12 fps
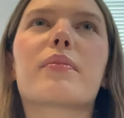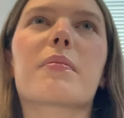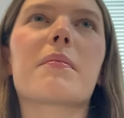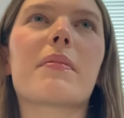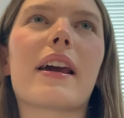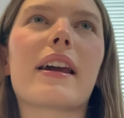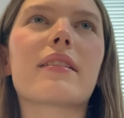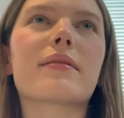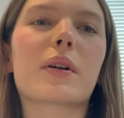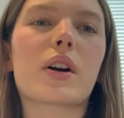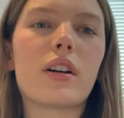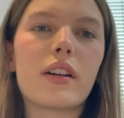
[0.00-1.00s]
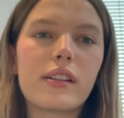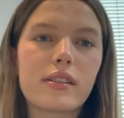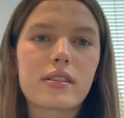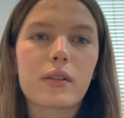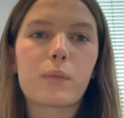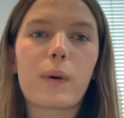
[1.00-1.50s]
Probably
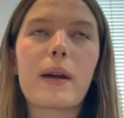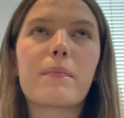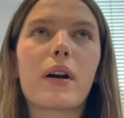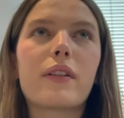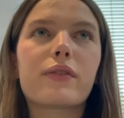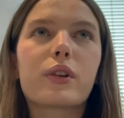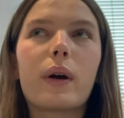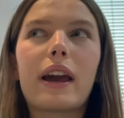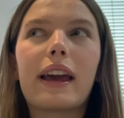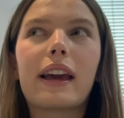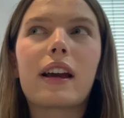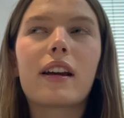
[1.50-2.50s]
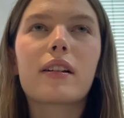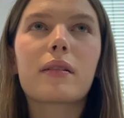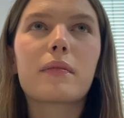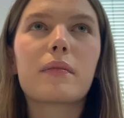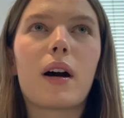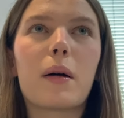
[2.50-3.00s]
because we're both quitting
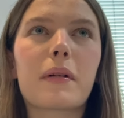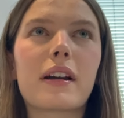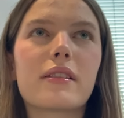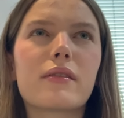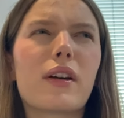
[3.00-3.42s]
our prep.